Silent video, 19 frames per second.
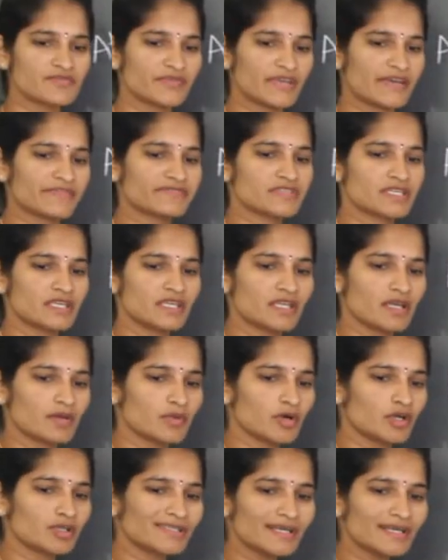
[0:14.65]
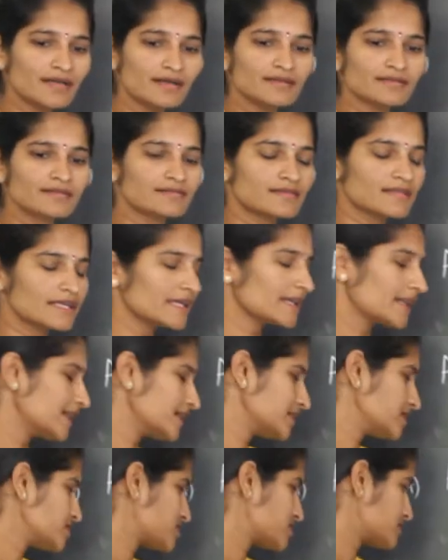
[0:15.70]
we have seen about the 3
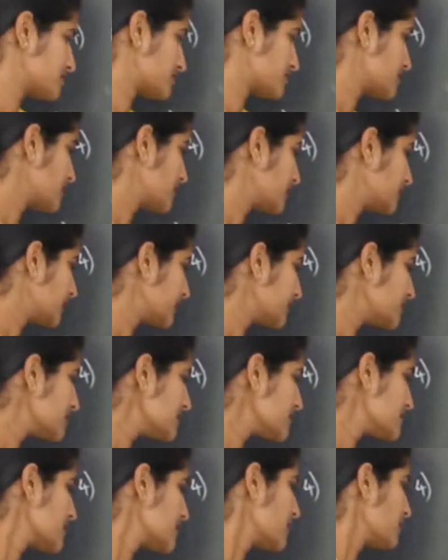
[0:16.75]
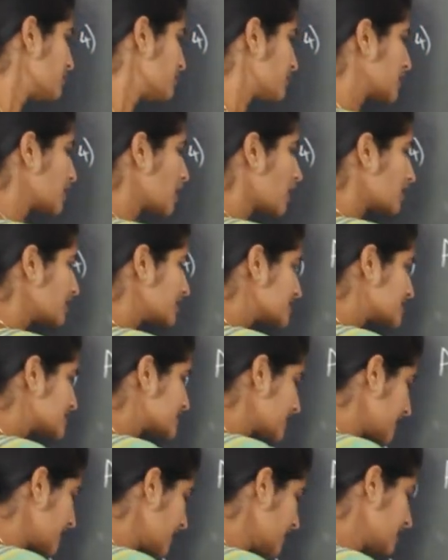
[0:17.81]
conditions, that is beyond
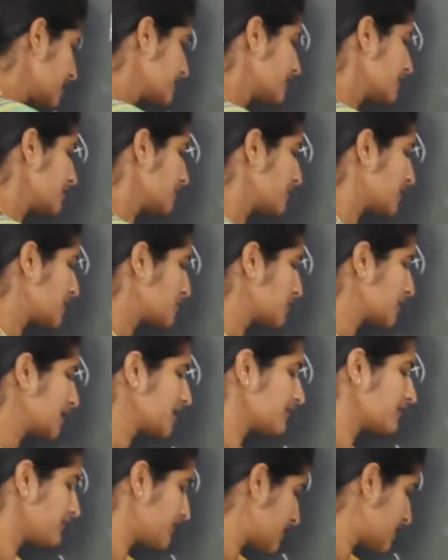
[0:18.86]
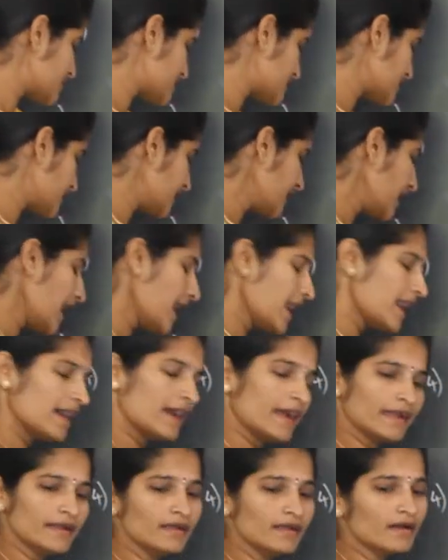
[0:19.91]
C, between F and C
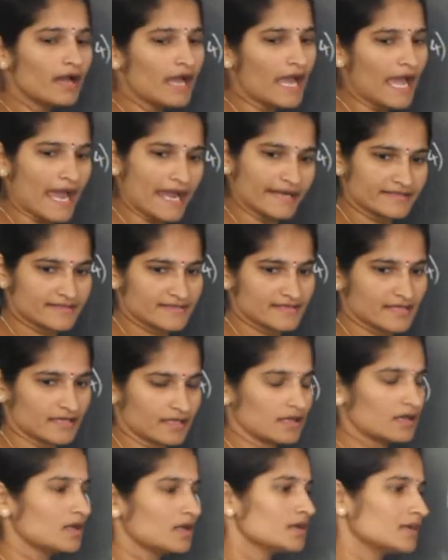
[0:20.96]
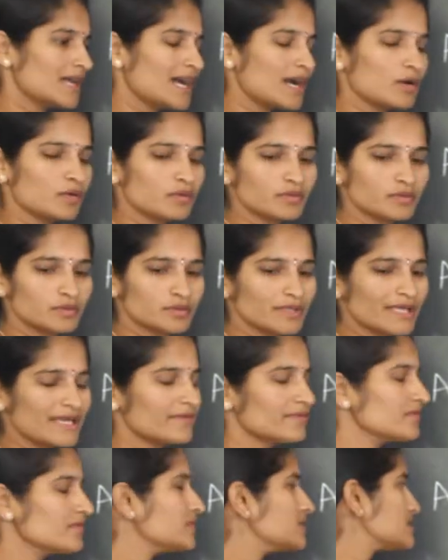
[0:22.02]
and at C. Now
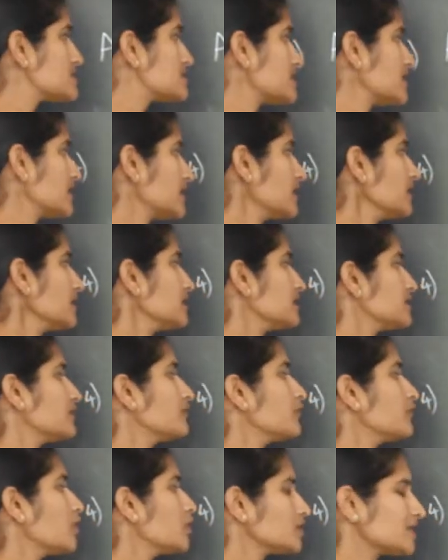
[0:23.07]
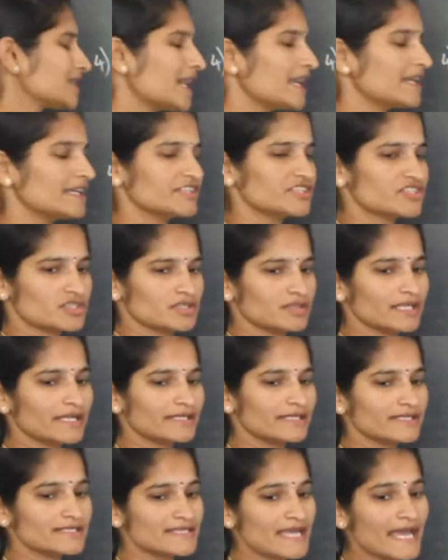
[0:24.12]
today we will see the 4th condition, that
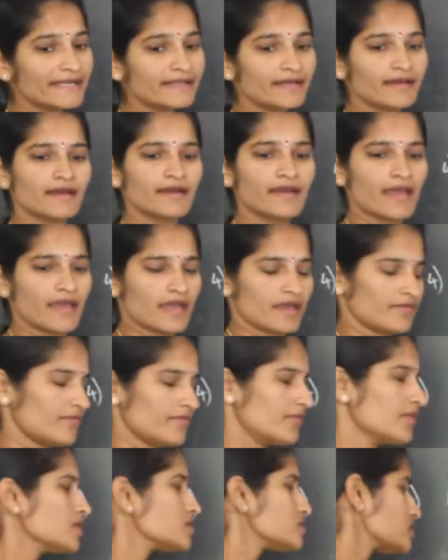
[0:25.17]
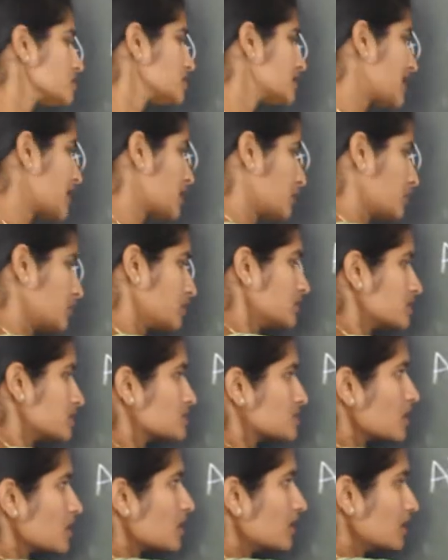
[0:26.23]
is at F.
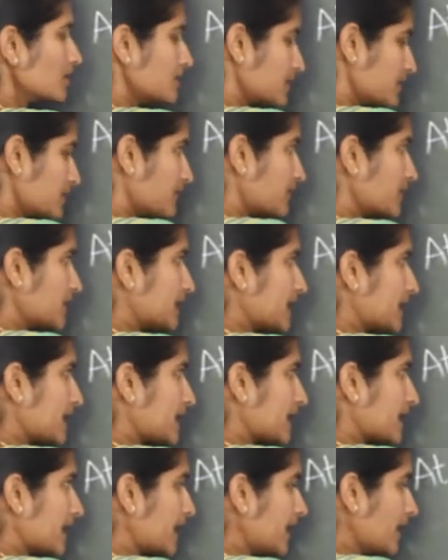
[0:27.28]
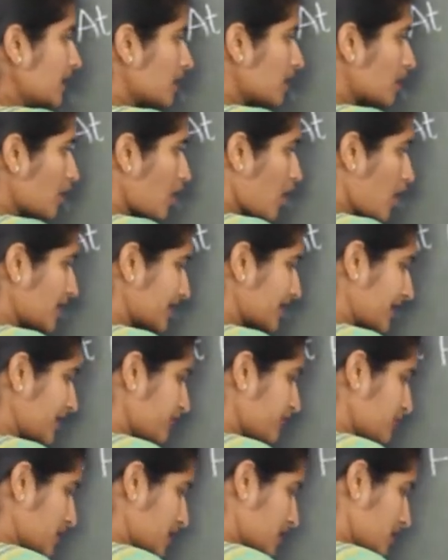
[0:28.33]
So if we take a
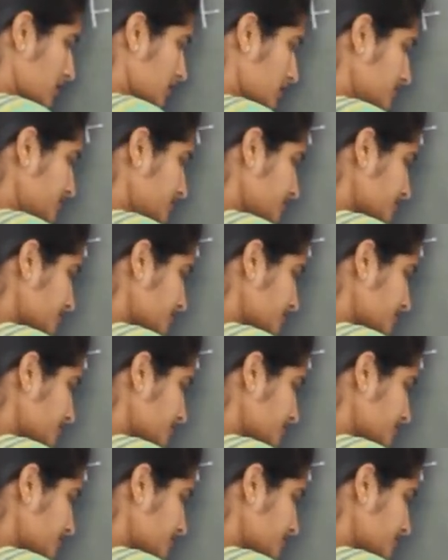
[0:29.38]
concave mirror